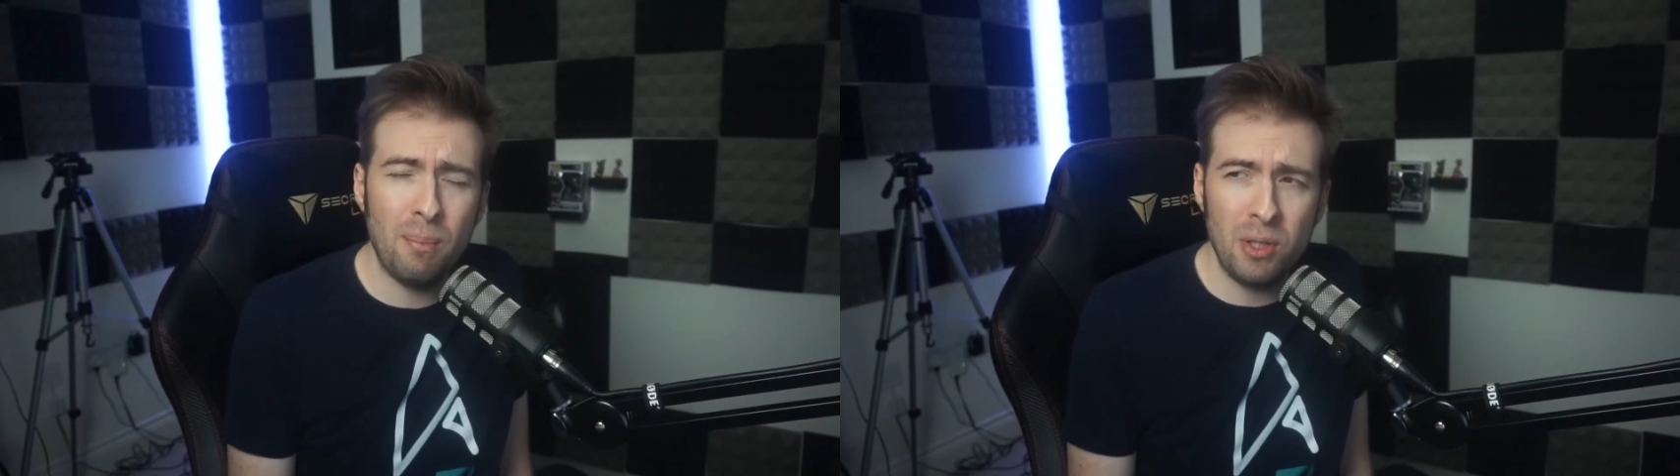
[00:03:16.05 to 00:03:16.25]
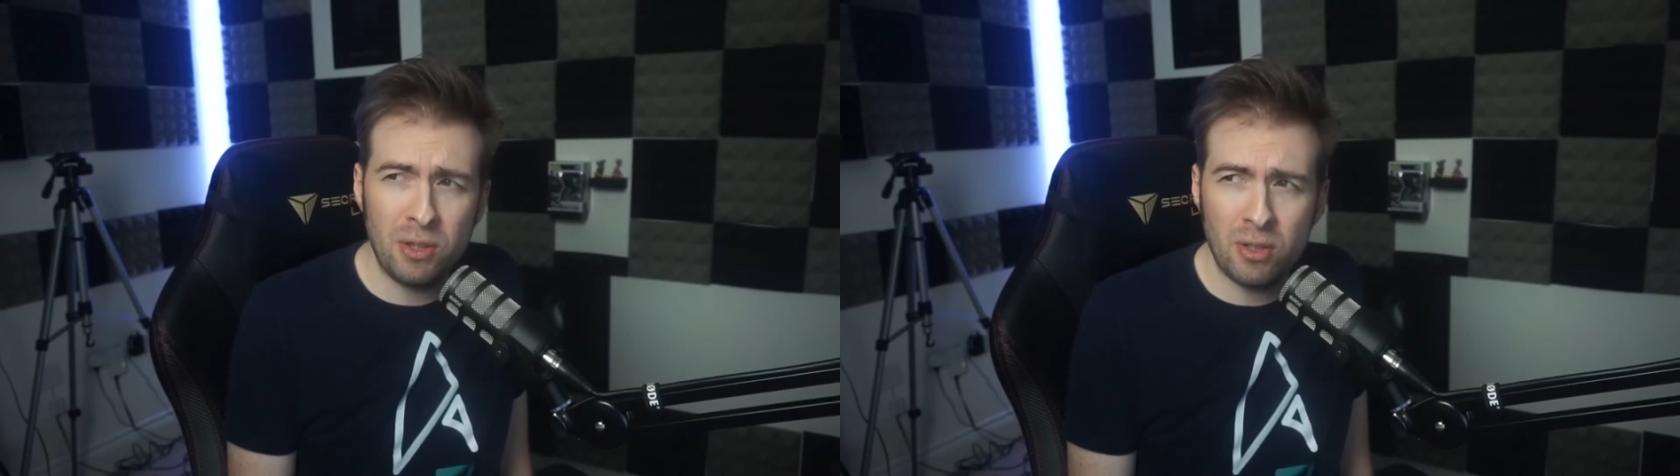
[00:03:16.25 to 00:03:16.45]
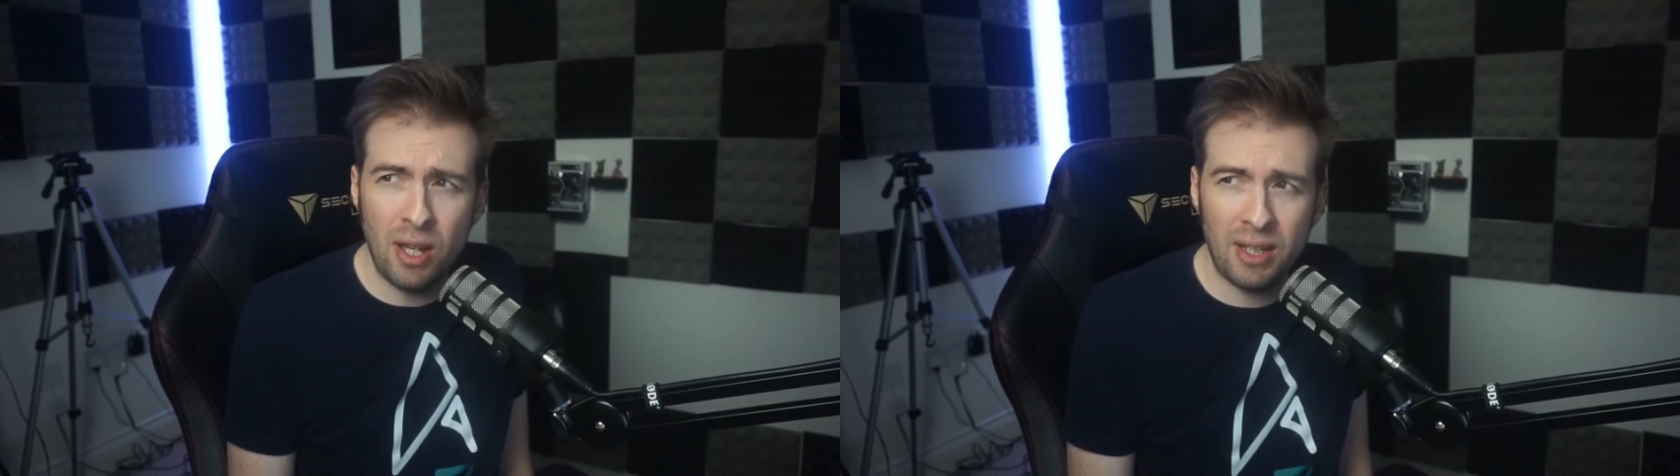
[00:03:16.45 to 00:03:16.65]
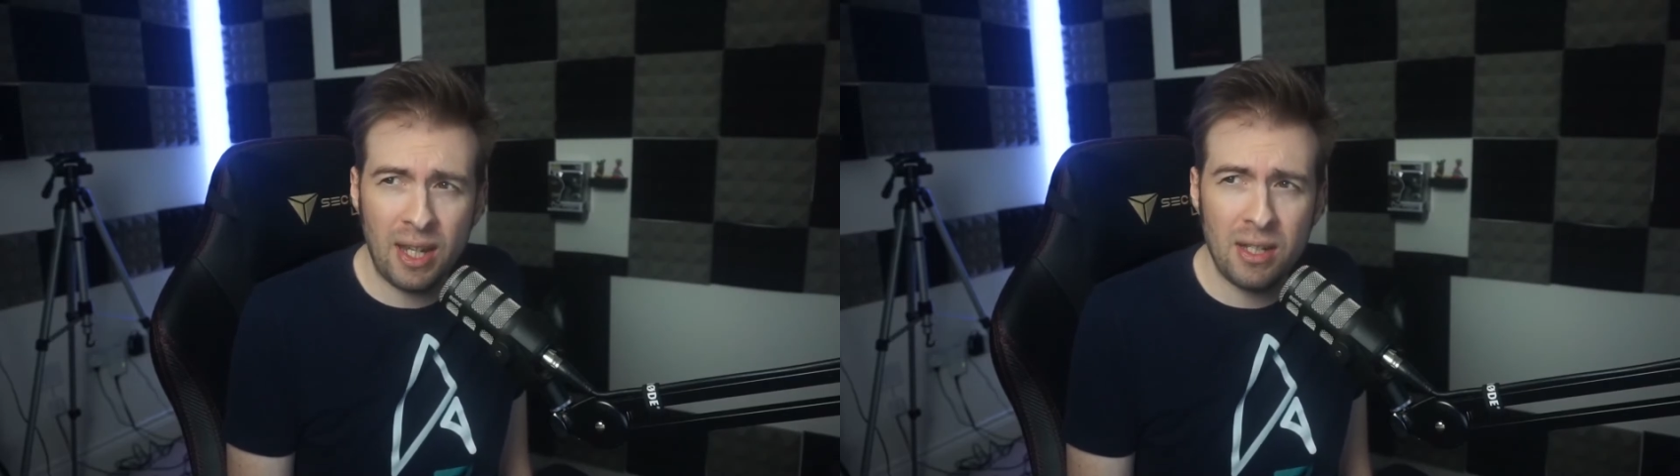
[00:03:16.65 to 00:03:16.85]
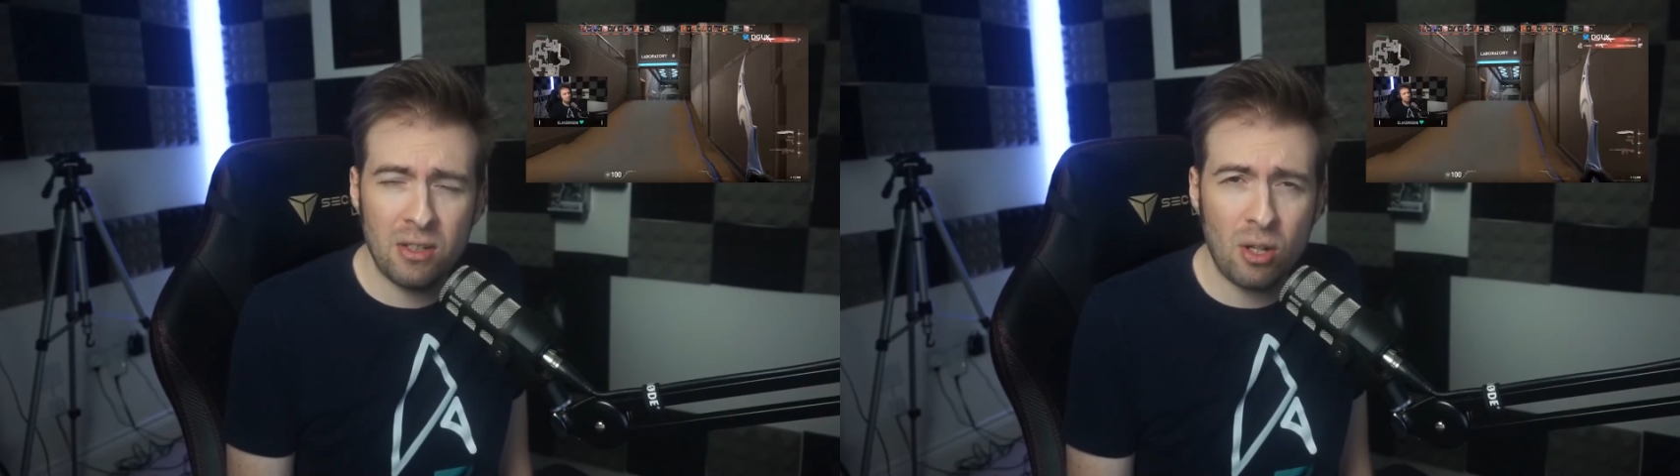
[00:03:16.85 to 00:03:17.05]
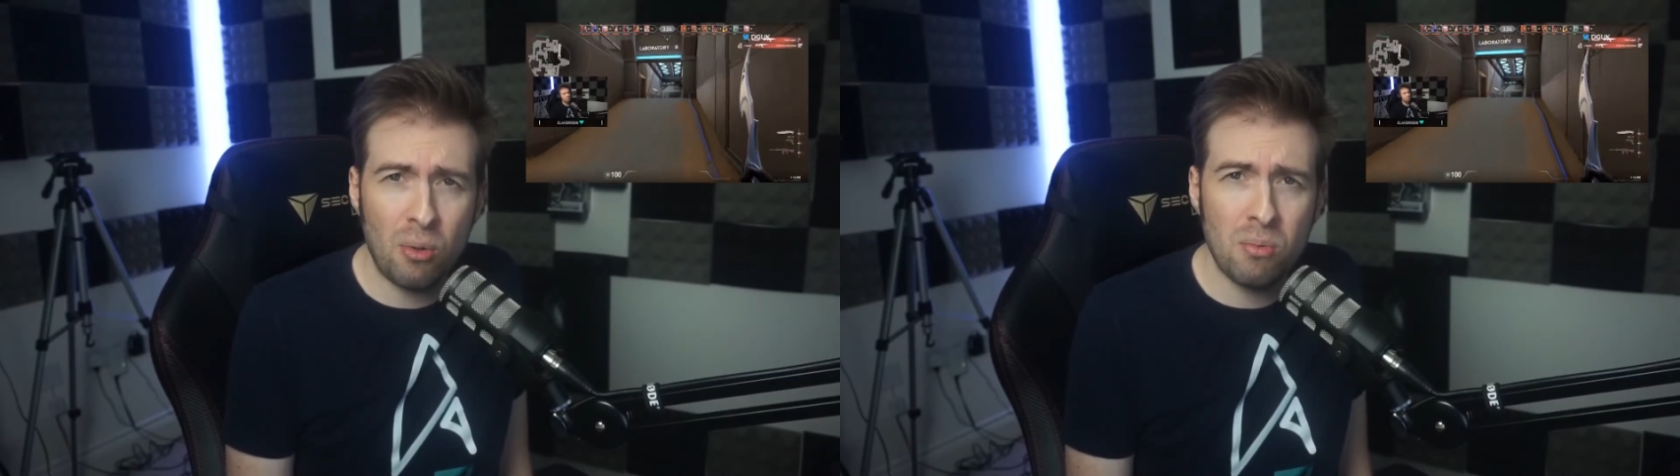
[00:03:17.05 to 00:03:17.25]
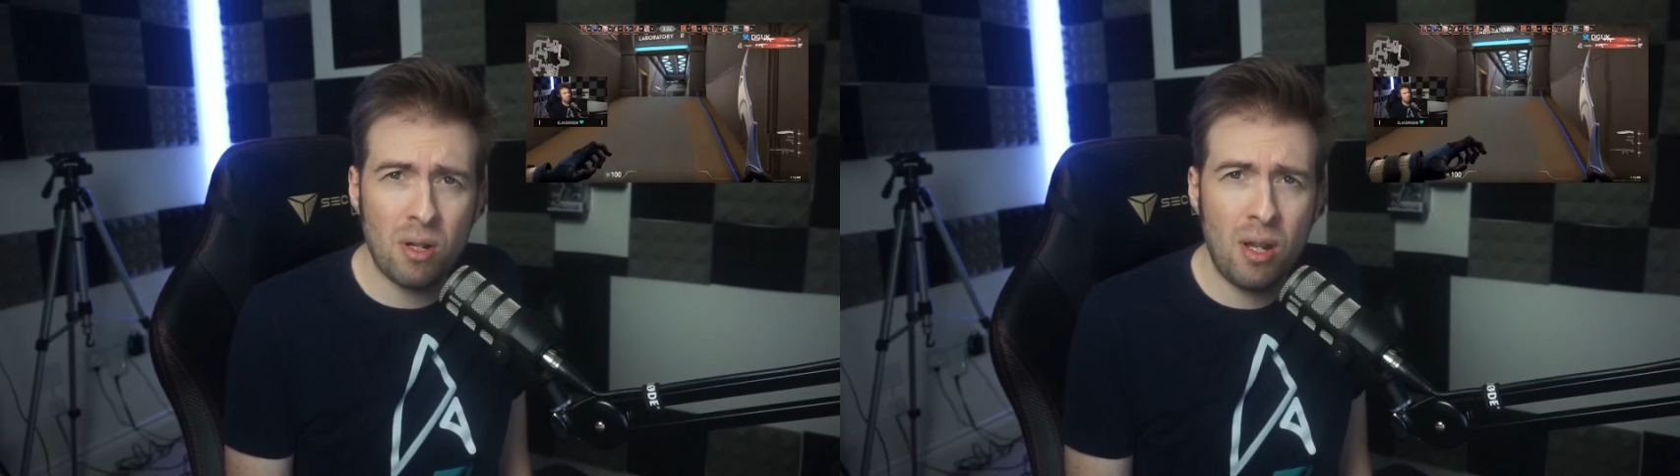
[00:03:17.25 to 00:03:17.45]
But again, don't